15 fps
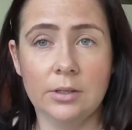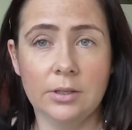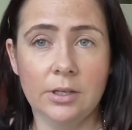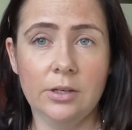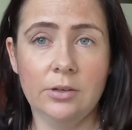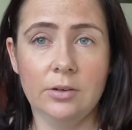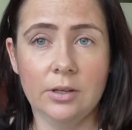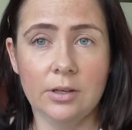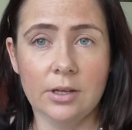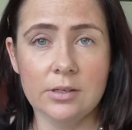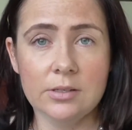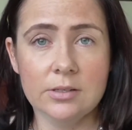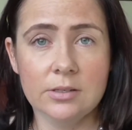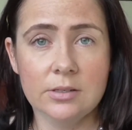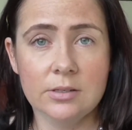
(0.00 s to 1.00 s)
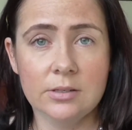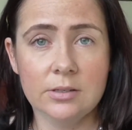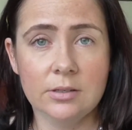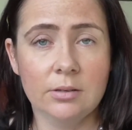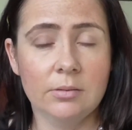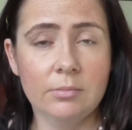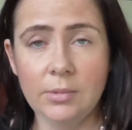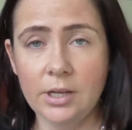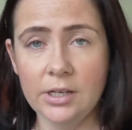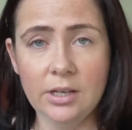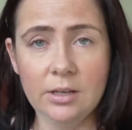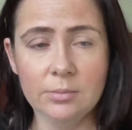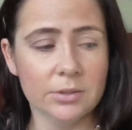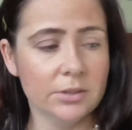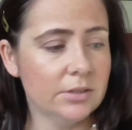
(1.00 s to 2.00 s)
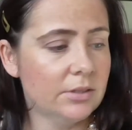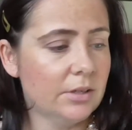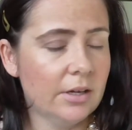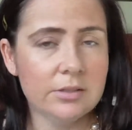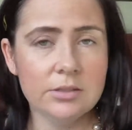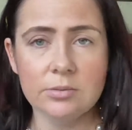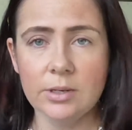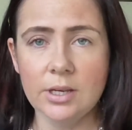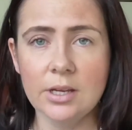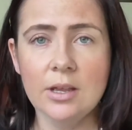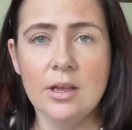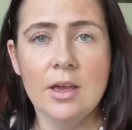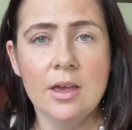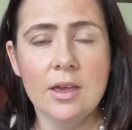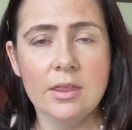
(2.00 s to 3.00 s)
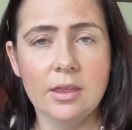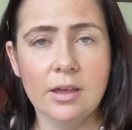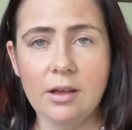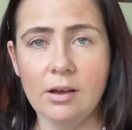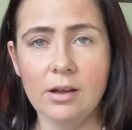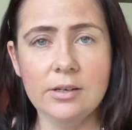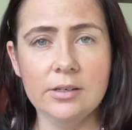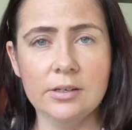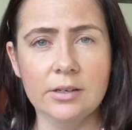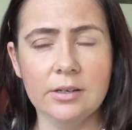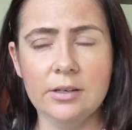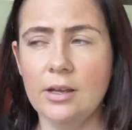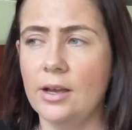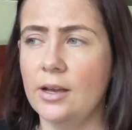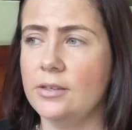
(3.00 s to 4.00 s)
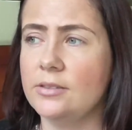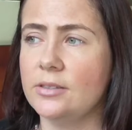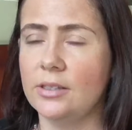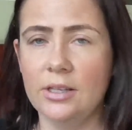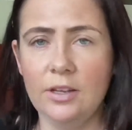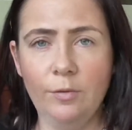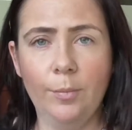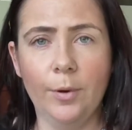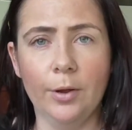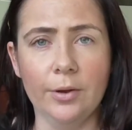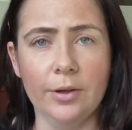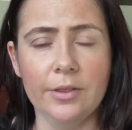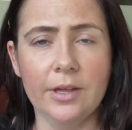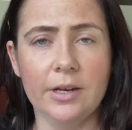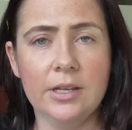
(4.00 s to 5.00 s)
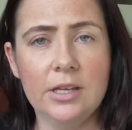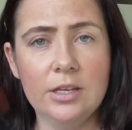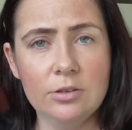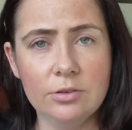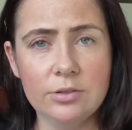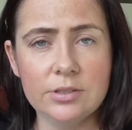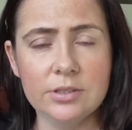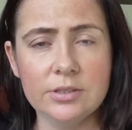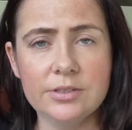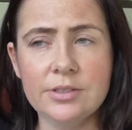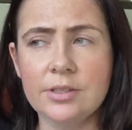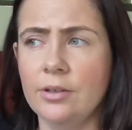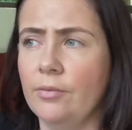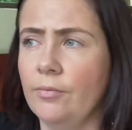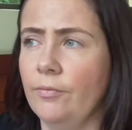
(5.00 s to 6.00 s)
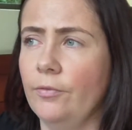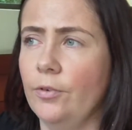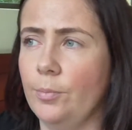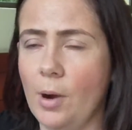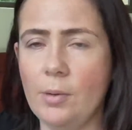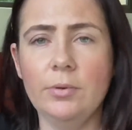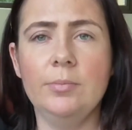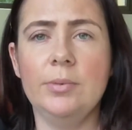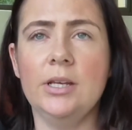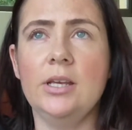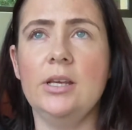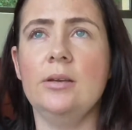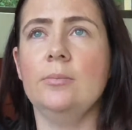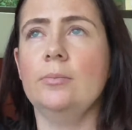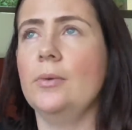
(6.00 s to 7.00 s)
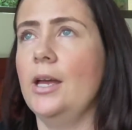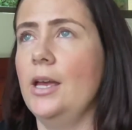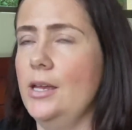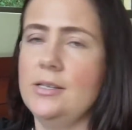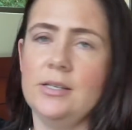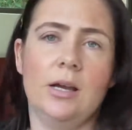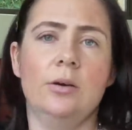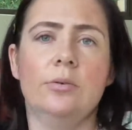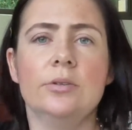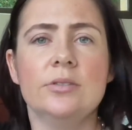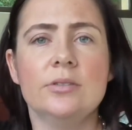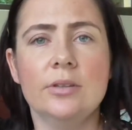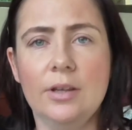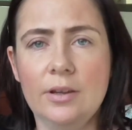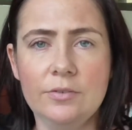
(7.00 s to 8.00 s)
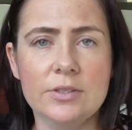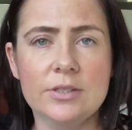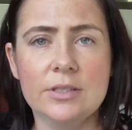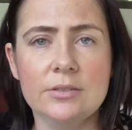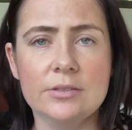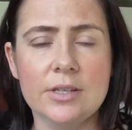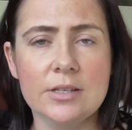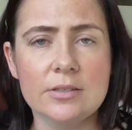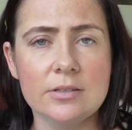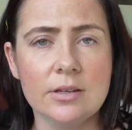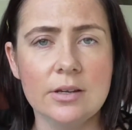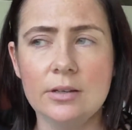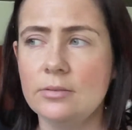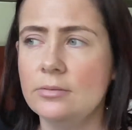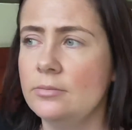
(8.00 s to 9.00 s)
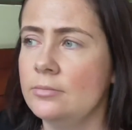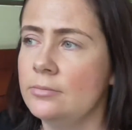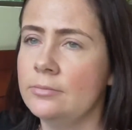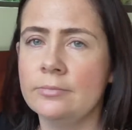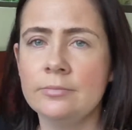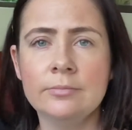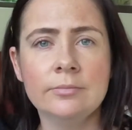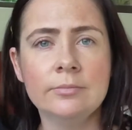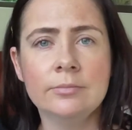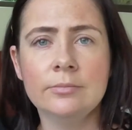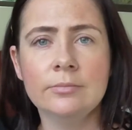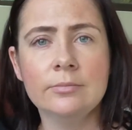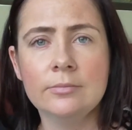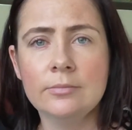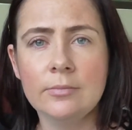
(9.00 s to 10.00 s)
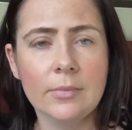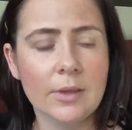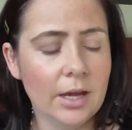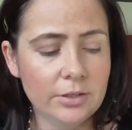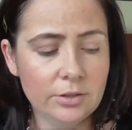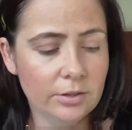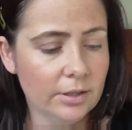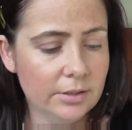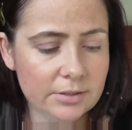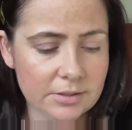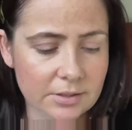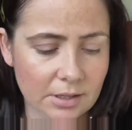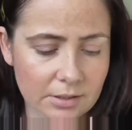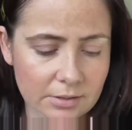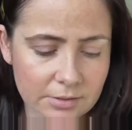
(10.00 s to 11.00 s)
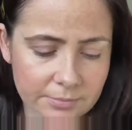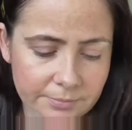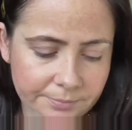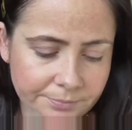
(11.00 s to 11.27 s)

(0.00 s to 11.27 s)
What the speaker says: Can you hear that? My neighbours, I swear, their gardener has a leaf blower that he uses for probably 8 hours every single Saturday. I don't understand.